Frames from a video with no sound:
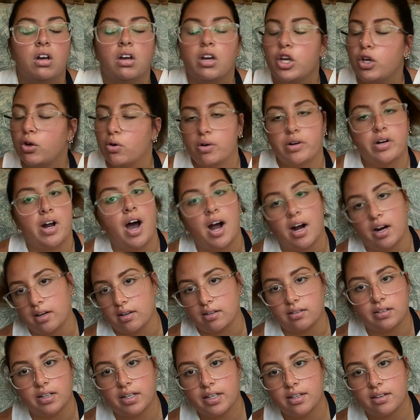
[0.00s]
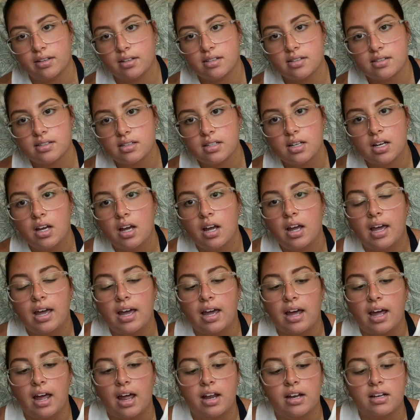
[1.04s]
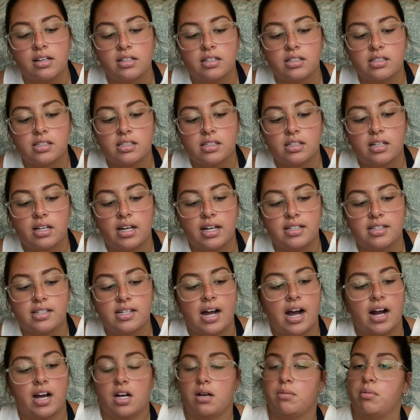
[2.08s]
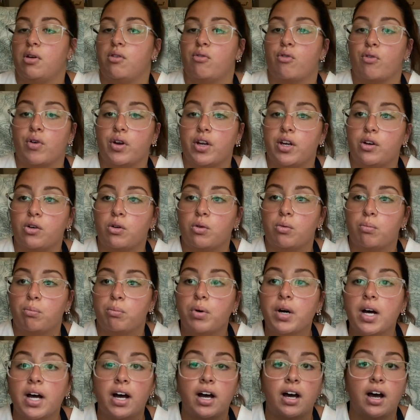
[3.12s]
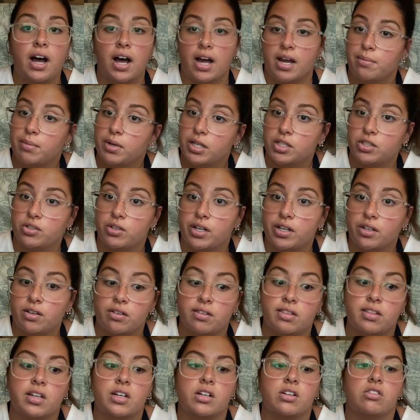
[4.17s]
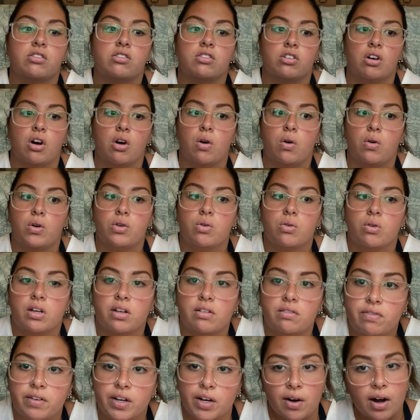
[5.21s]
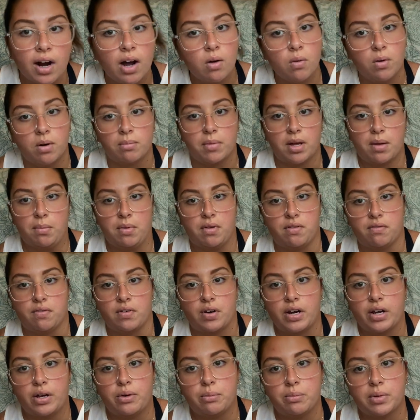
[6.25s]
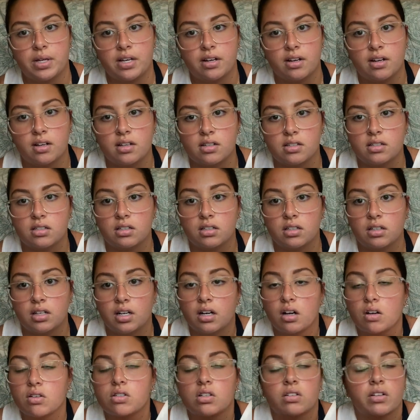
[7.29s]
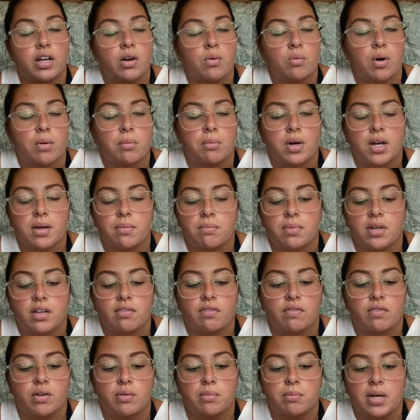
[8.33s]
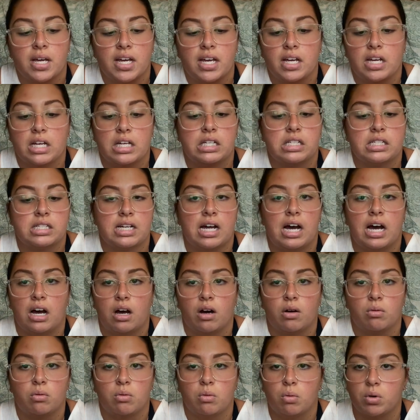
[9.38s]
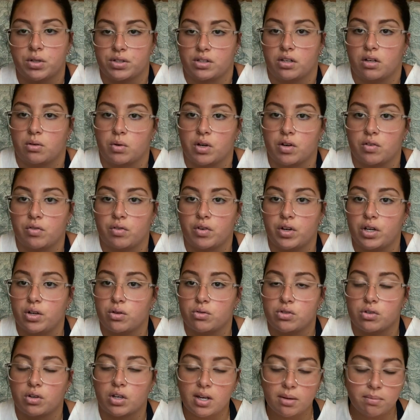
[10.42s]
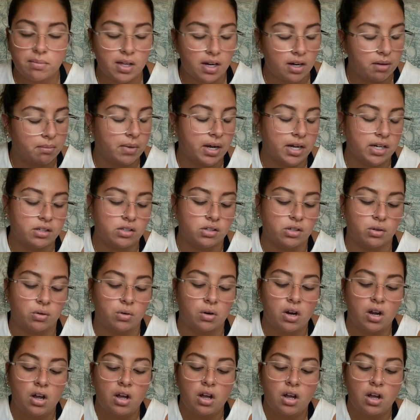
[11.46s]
you're not going to like this. And it's not going to be for you. But I'm going to try the things so you can figure out what might be for you. Because, and also like what might be for me is not what's going to work for you. So keep that in mind too.